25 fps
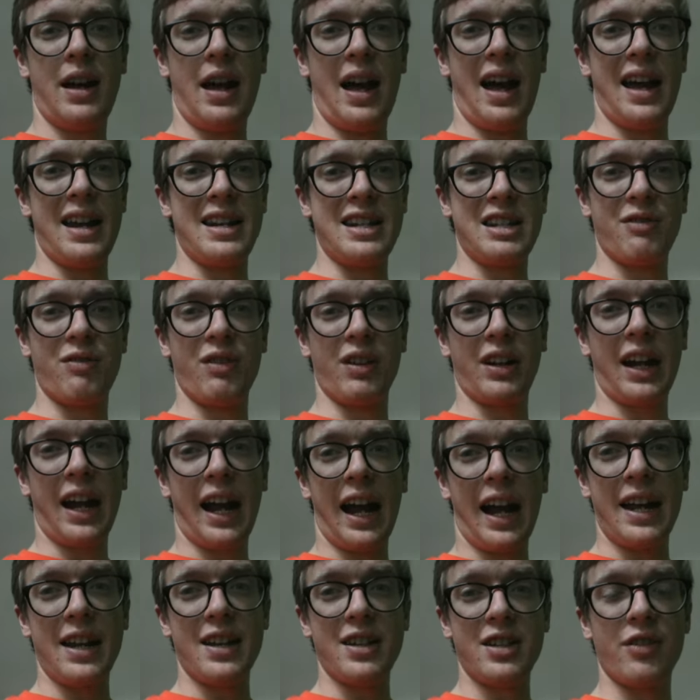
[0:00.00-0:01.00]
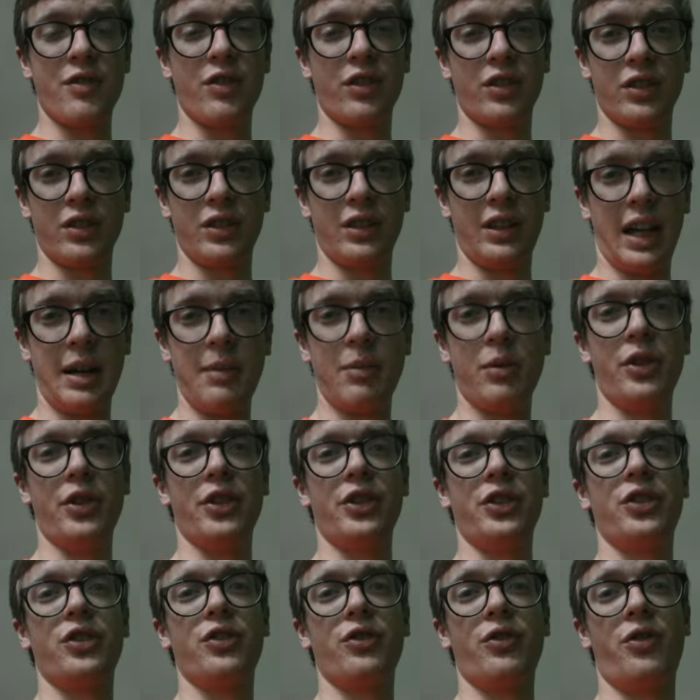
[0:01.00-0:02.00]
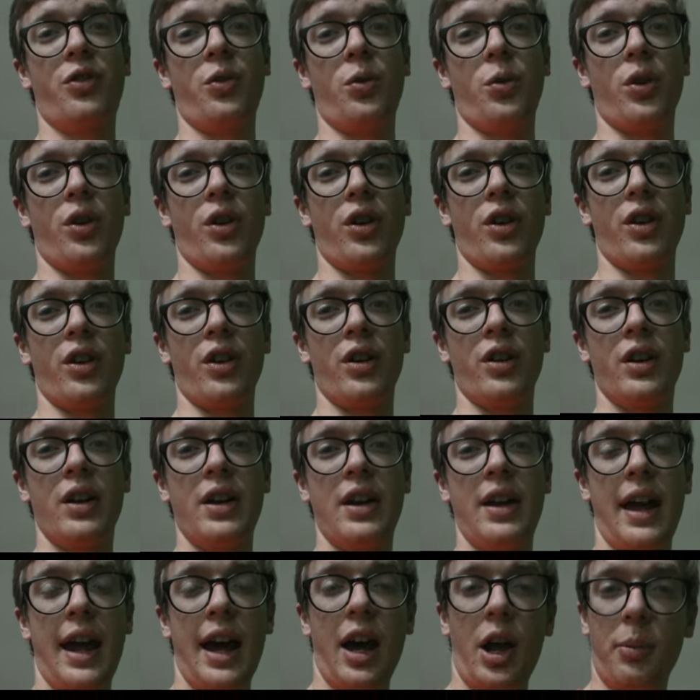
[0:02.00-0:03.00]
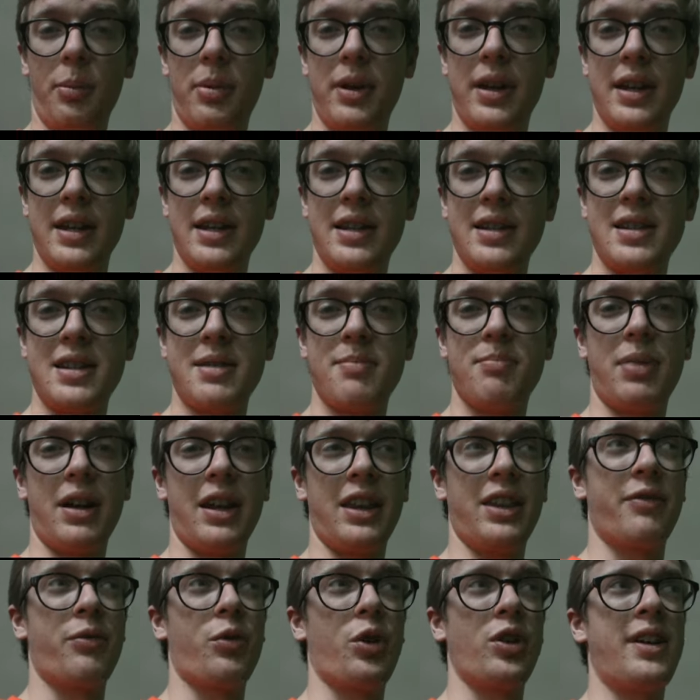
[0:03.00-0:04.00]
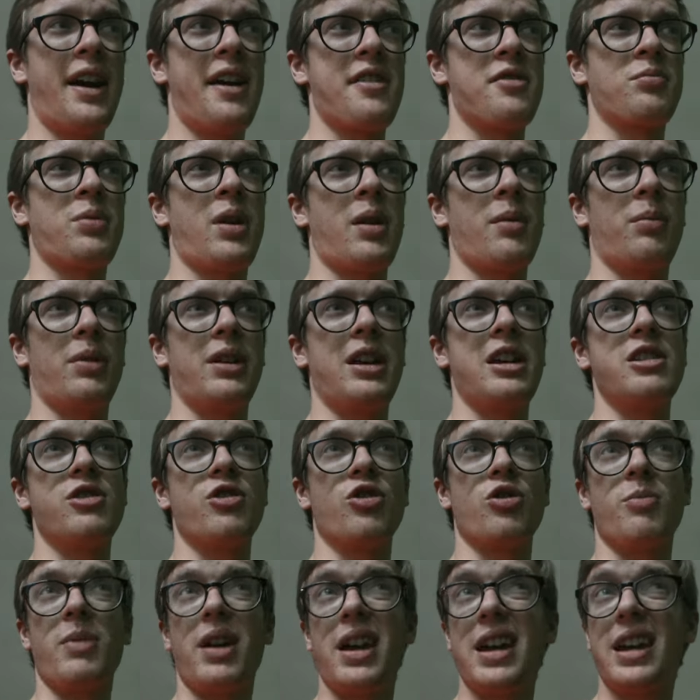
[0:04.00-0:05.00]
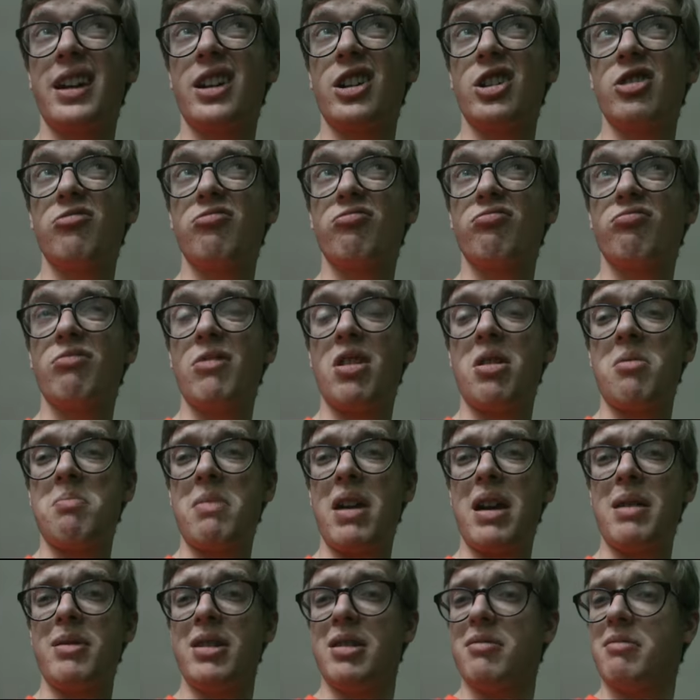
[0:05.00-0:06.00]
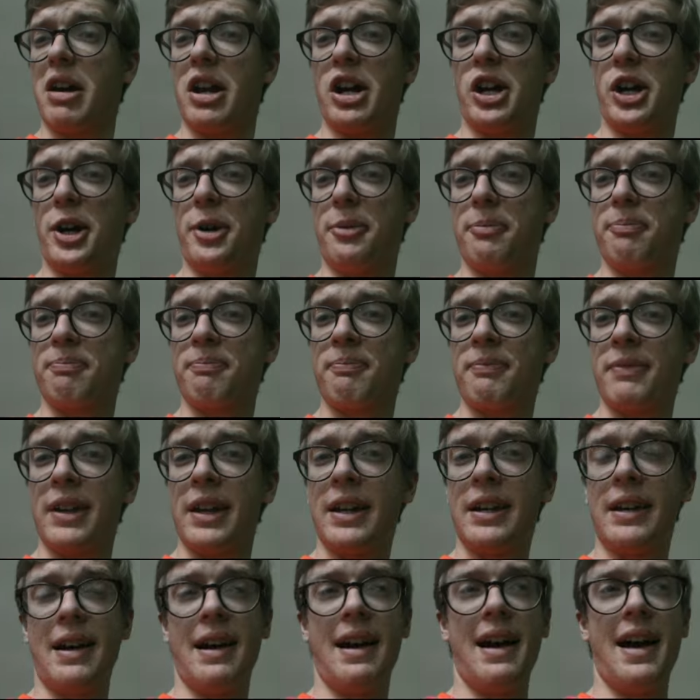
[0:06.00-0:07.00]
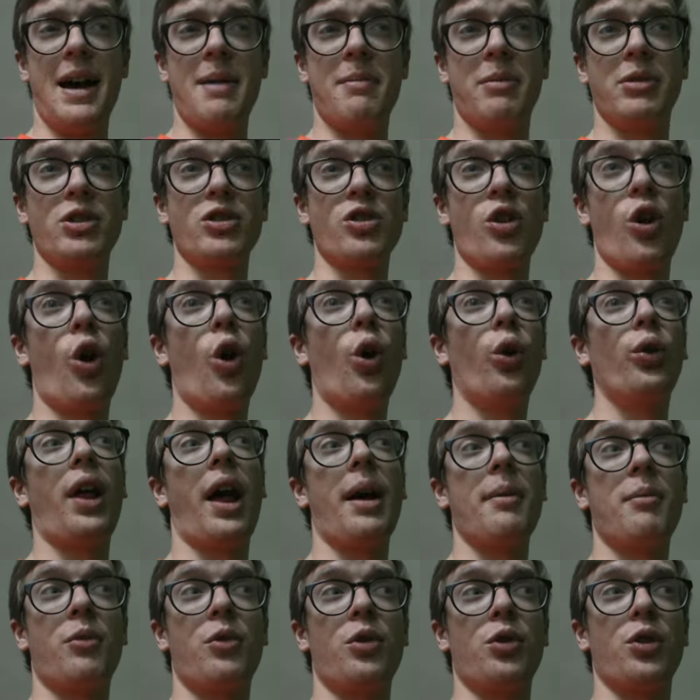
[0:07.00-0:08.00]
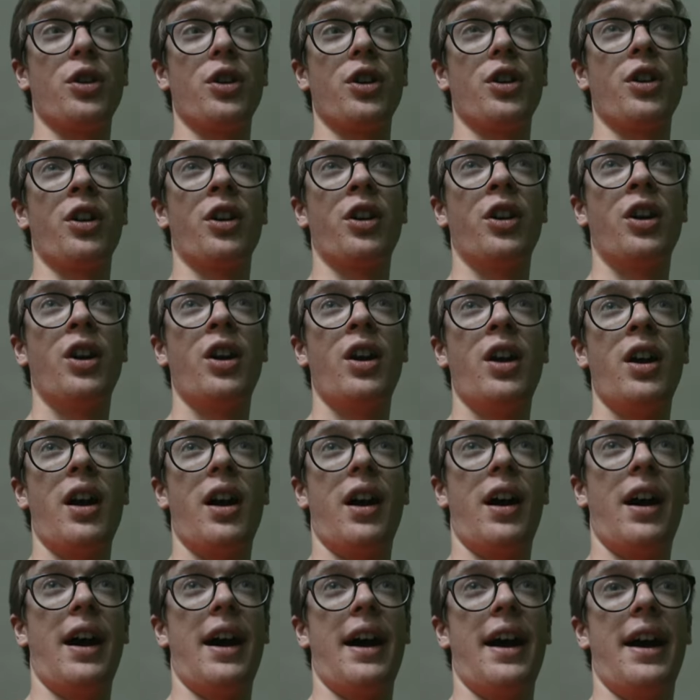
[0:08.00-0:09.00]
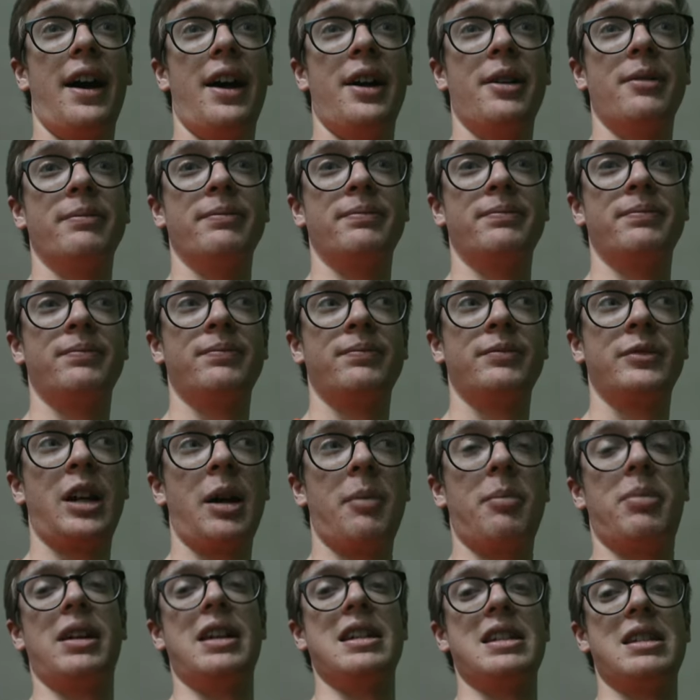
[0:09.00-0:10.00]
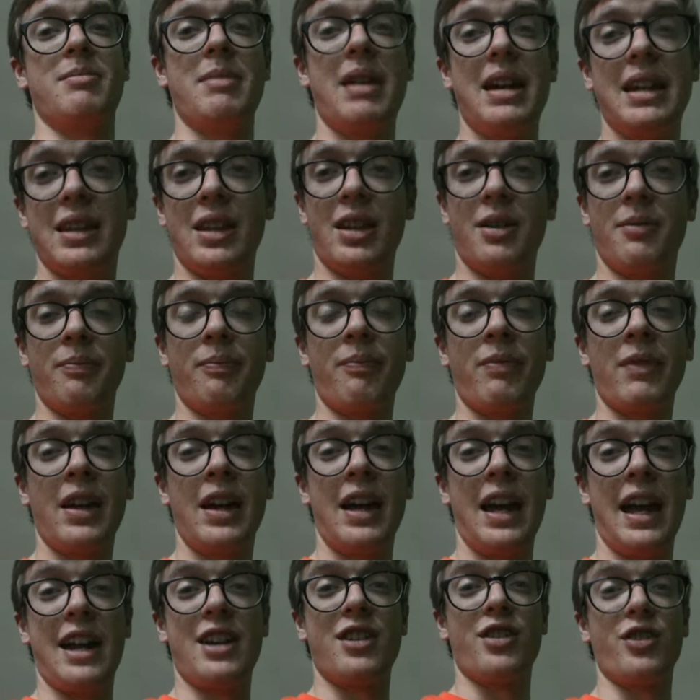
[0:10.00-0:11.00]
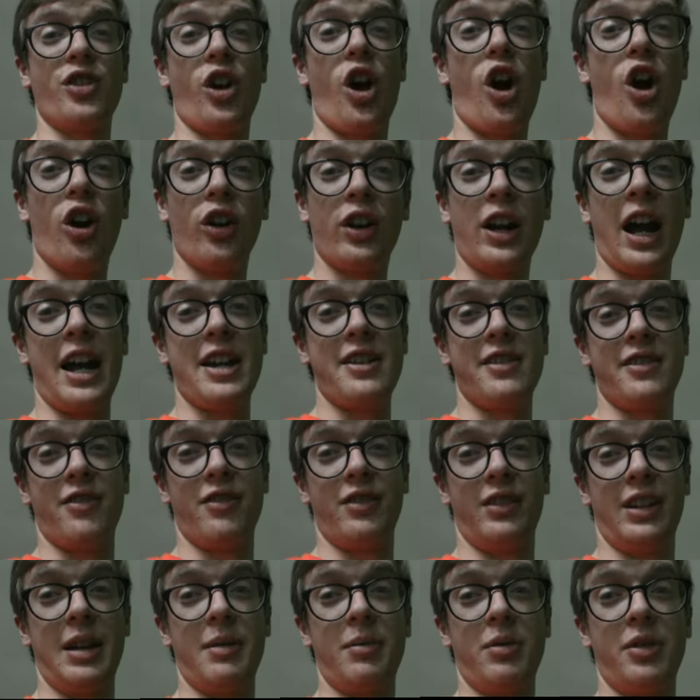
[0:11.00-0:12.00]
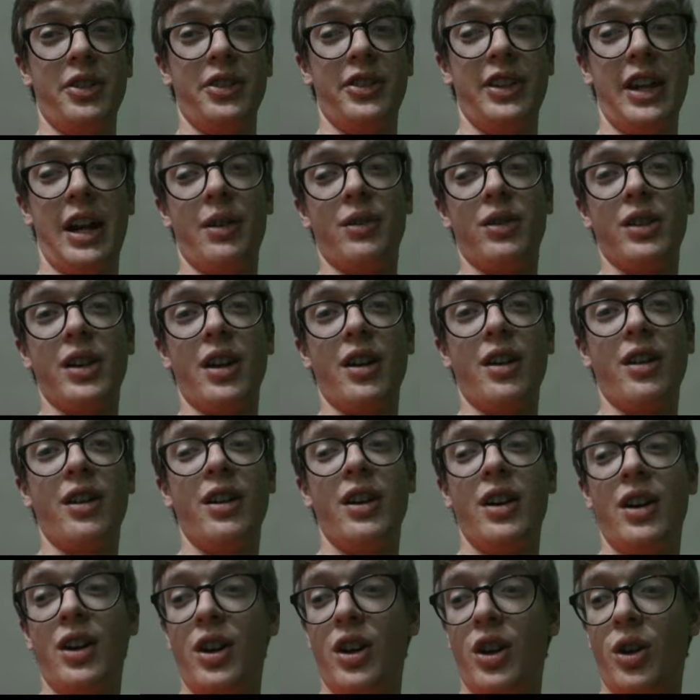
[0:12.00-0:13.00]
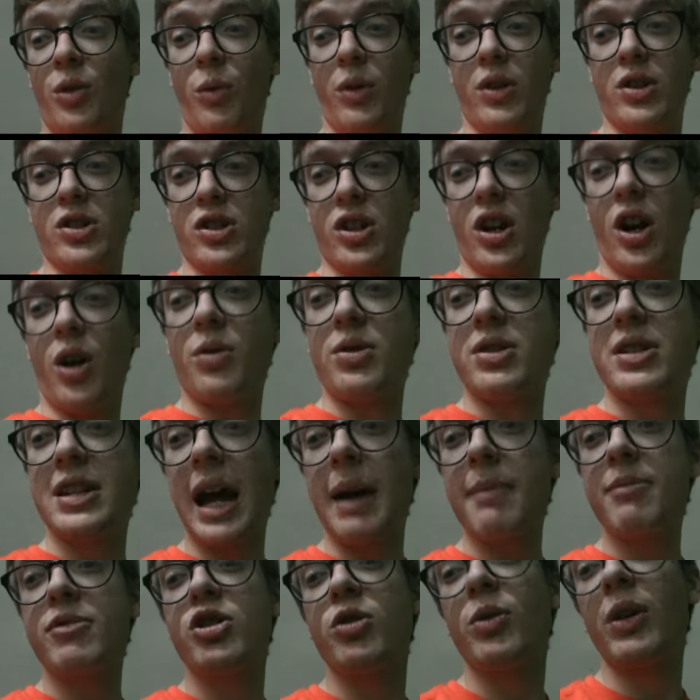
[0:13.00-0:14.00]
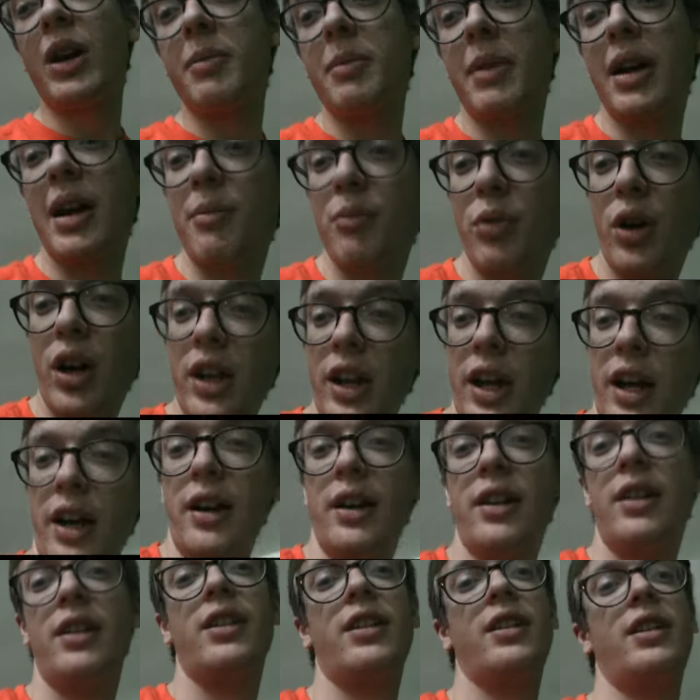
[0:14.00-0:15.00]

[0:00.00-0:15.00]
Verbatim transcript: uh, different kind different labels for LPs, but I think 45s are probably easier to make. Maybe I don't know, um, but there's a whole lot more um, companies that made them, and there's all kinds of different labels out there. Which oh, stop chewing on my umbrella.